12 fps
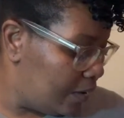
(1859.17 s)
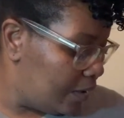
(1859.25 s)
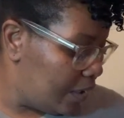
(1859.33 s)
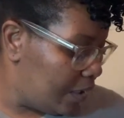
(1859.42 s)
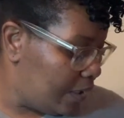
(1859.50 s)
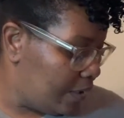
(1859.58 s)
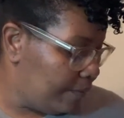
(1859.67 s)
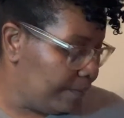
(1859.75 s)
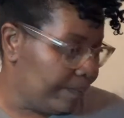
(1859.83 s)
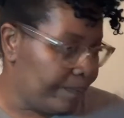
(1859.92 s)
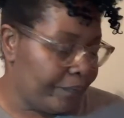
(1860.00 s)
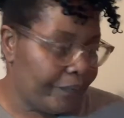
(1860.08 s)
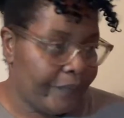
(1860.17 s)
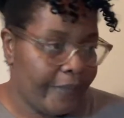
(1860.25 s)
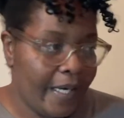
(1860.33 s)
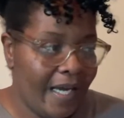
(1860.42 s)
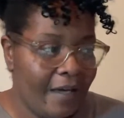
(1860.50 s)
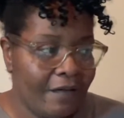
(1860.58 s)
um,
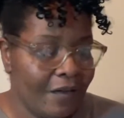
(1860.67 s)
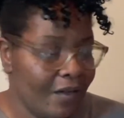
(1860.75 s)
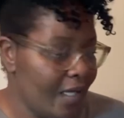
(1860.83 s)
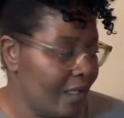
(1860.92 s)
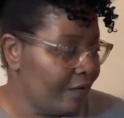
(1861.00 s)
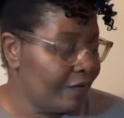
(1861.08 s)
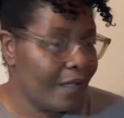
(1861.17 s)
I have a lot of